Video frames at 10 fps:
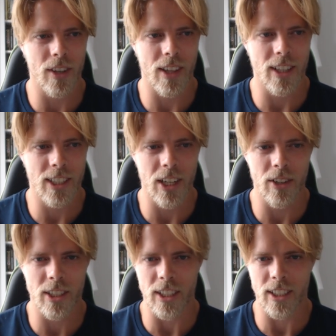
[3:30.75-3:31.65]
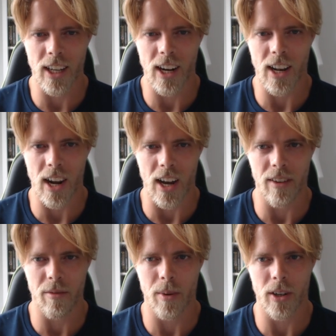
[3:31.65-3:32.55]
the series is still
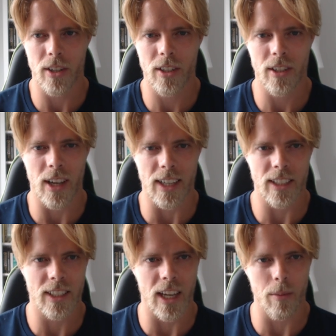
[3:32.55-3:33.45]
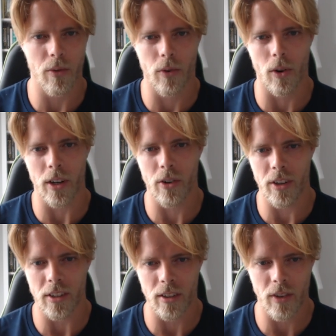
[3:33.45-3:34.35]
alive, but as I said before in a
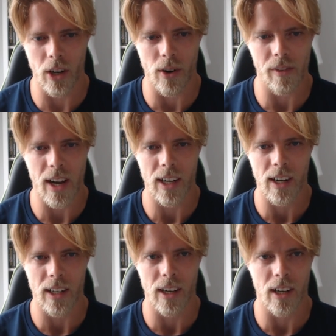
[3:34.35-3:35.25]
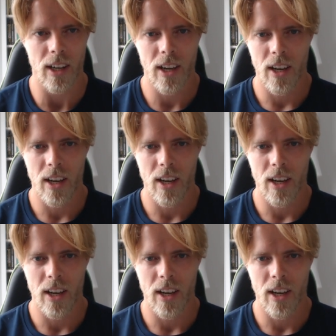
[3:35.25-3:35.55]
recent video, I've had a little